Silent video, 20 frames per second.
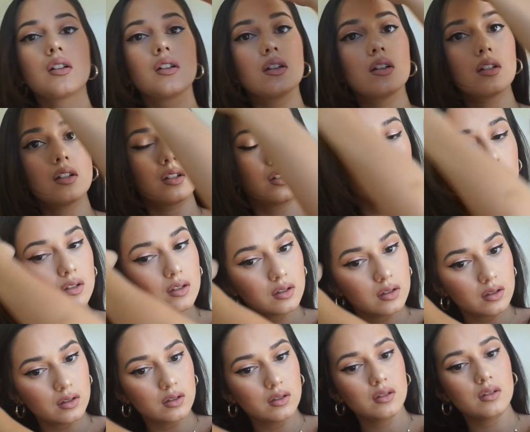
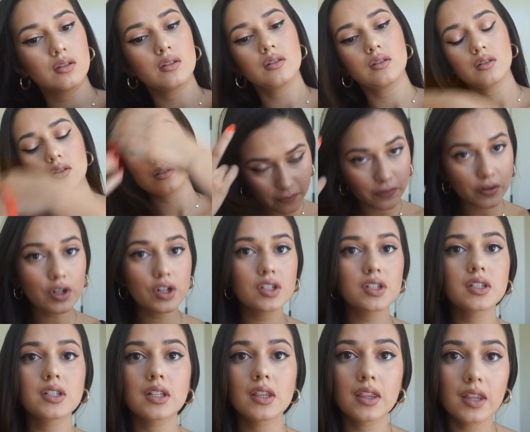The
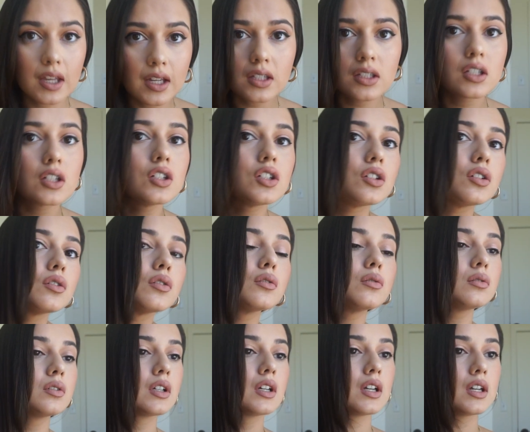first thing to
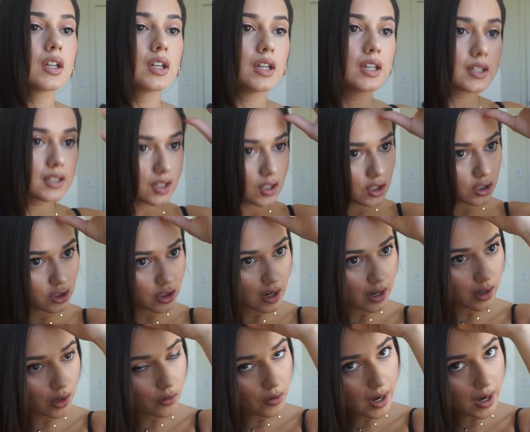do is to just kind of